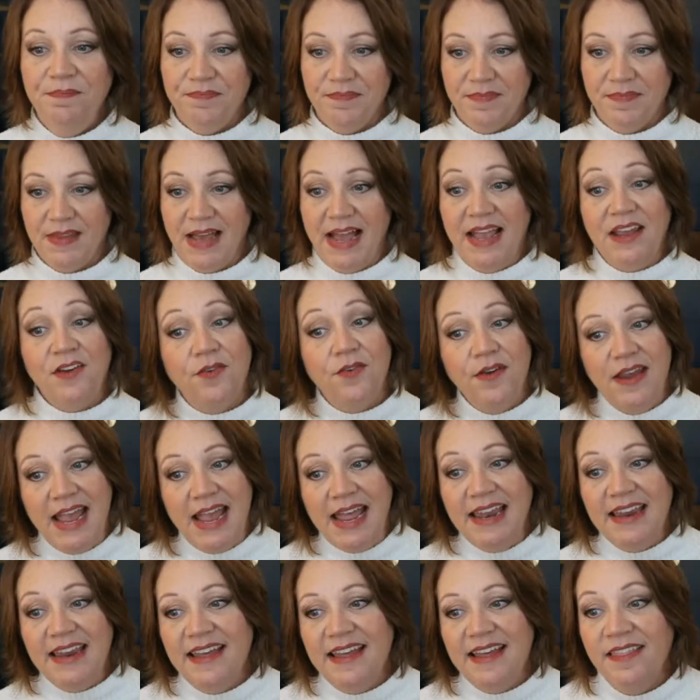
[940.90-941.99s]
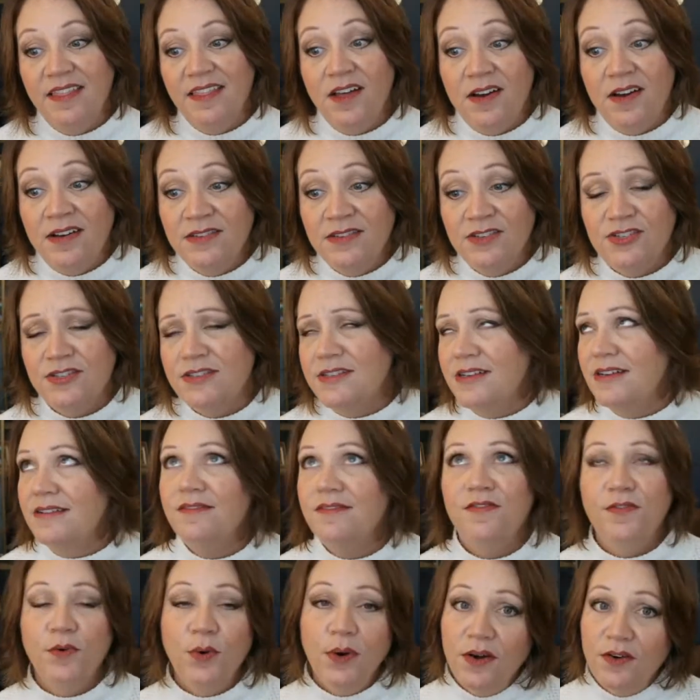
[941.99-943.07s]
I created and launched
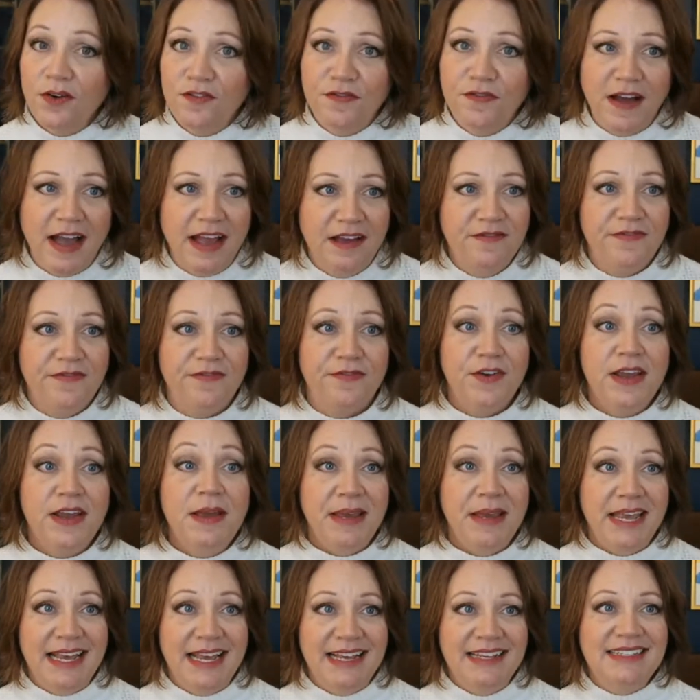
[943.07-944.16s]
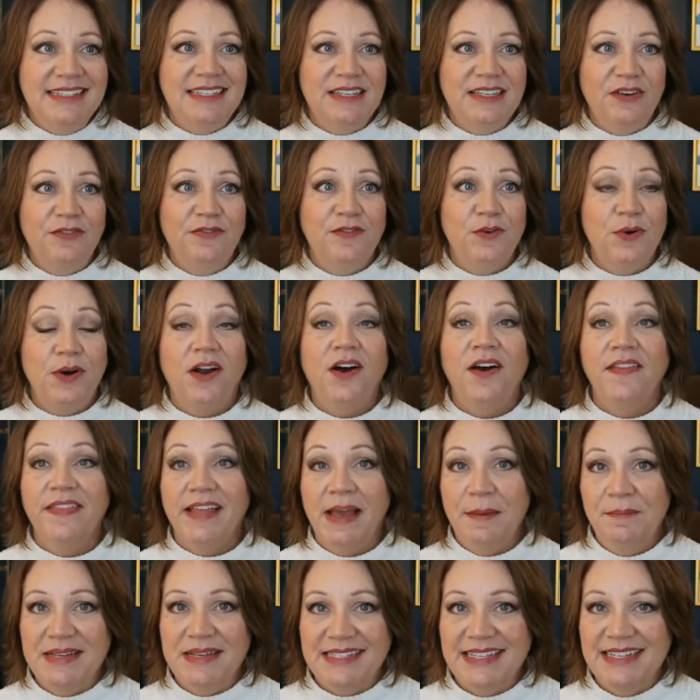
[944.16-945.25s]
4 or 5 freebies for online
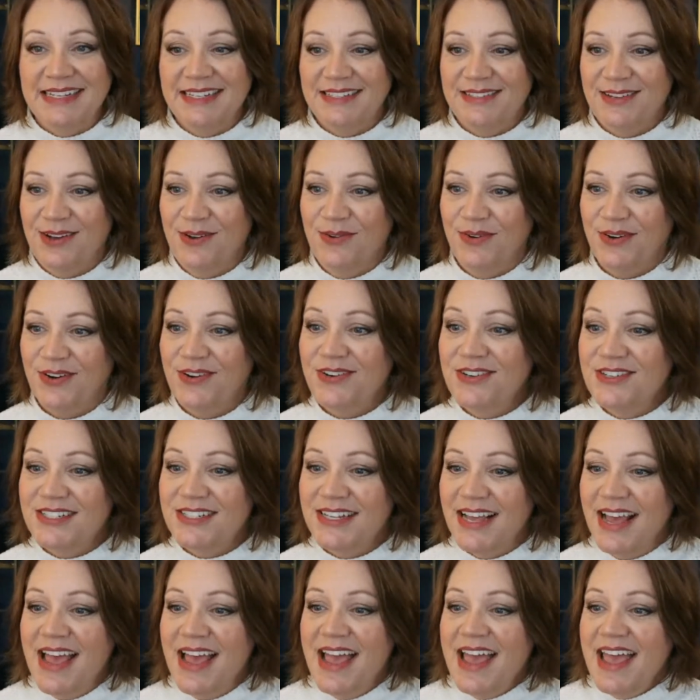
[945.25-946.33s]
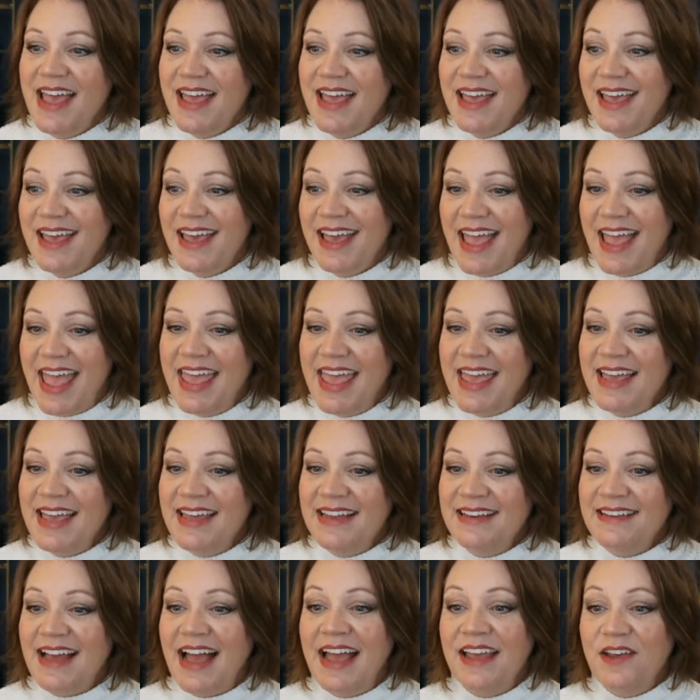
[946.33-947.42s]
business owners,
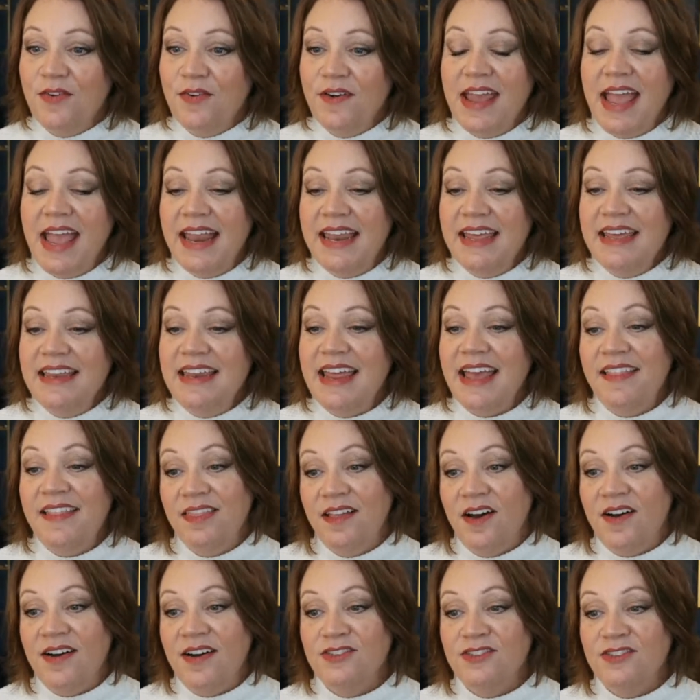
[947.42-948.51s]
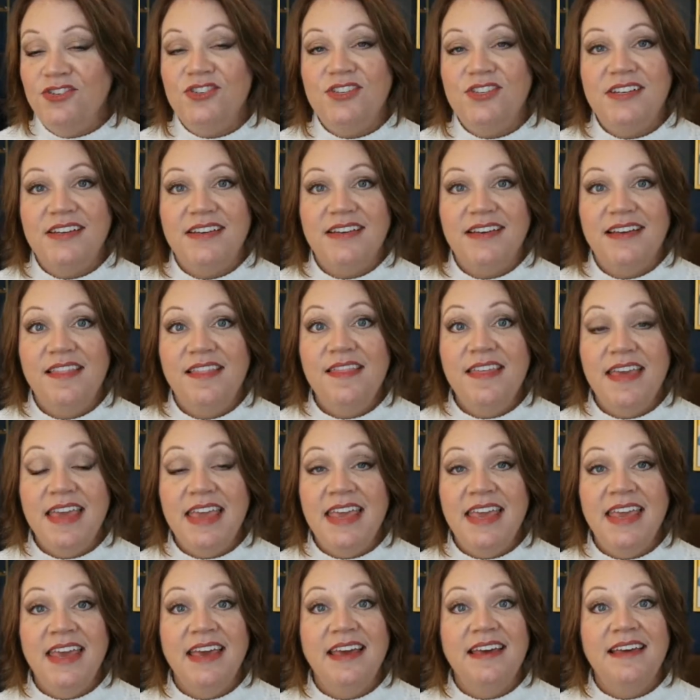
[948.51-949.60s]
and I created and launched
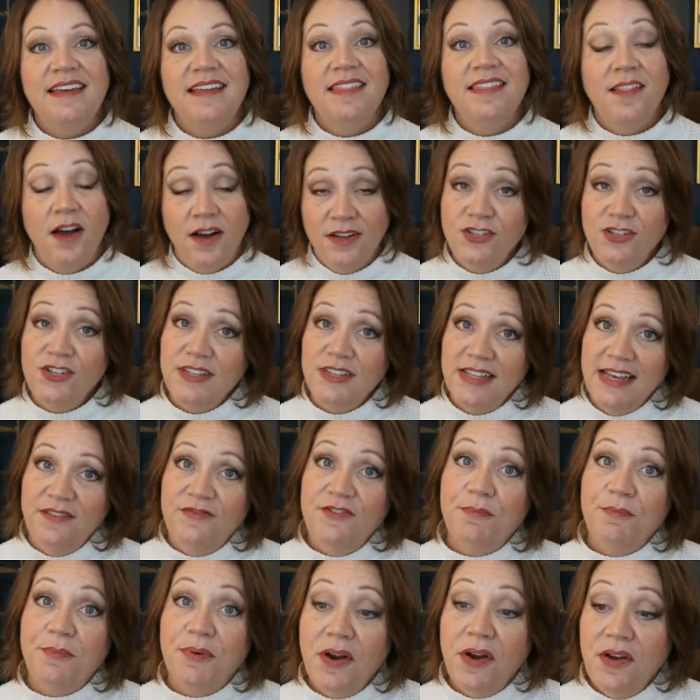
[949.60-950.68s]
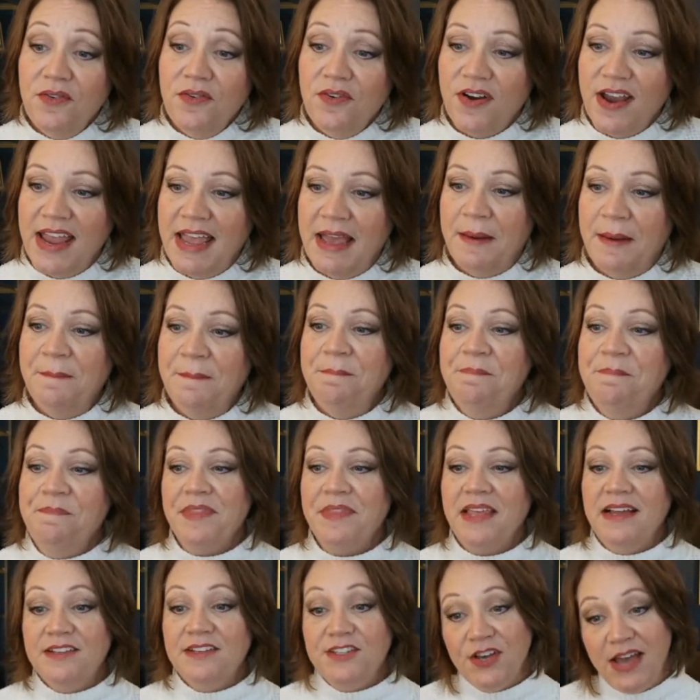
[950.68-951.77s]
the Launch Lift program
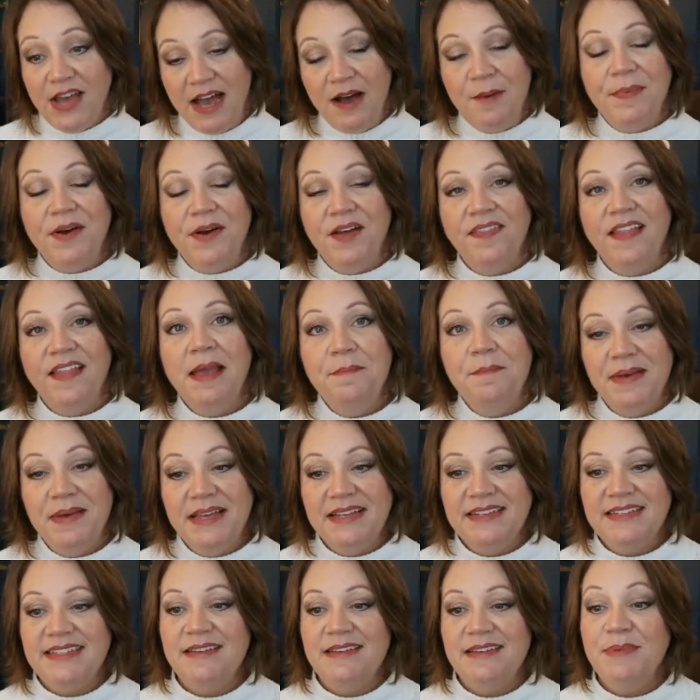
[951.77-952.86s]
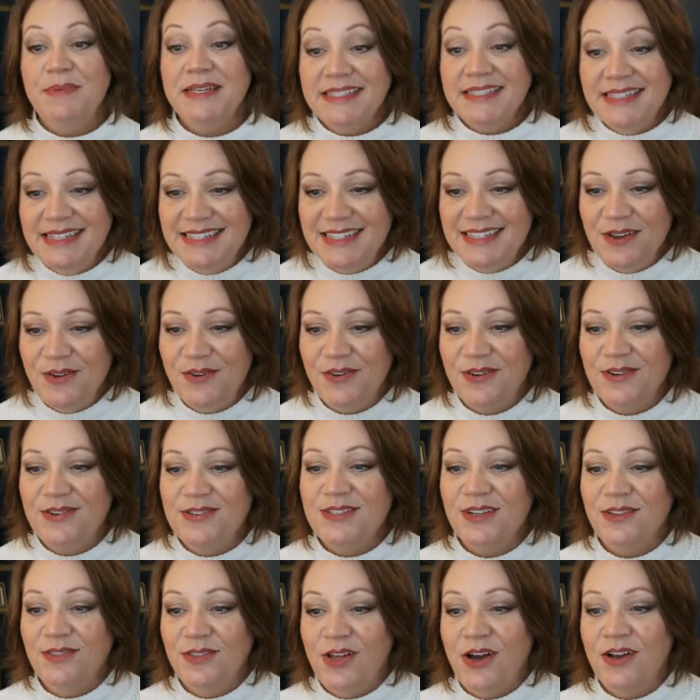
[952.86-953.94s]
to help online business owners
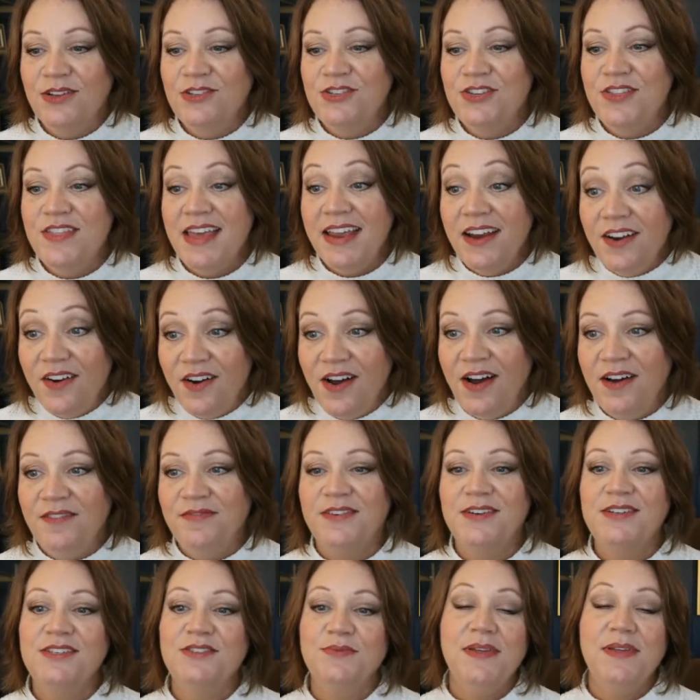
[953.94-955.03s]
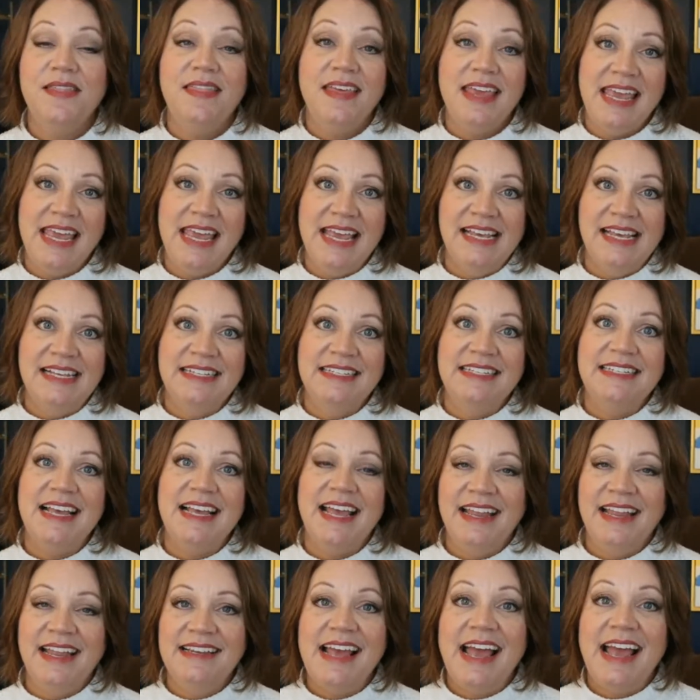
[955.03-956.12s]
launch their offers with ease
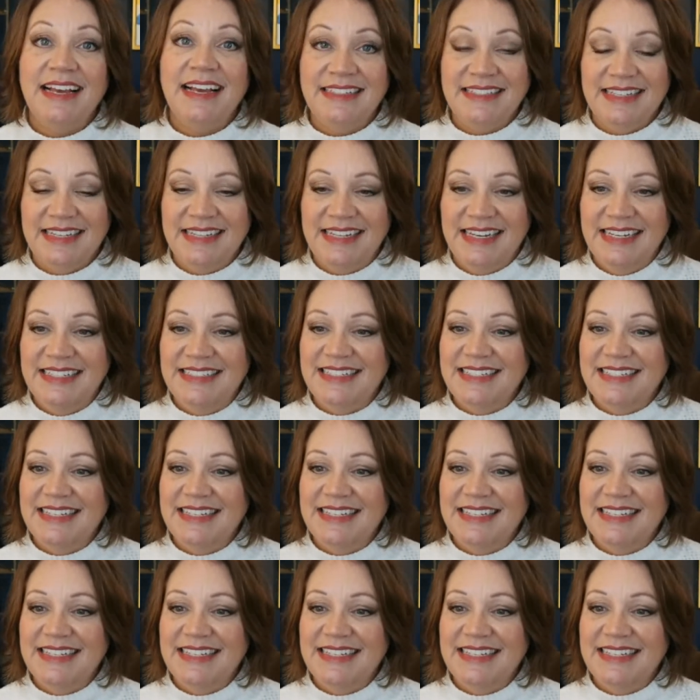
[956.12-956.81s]
and excellence.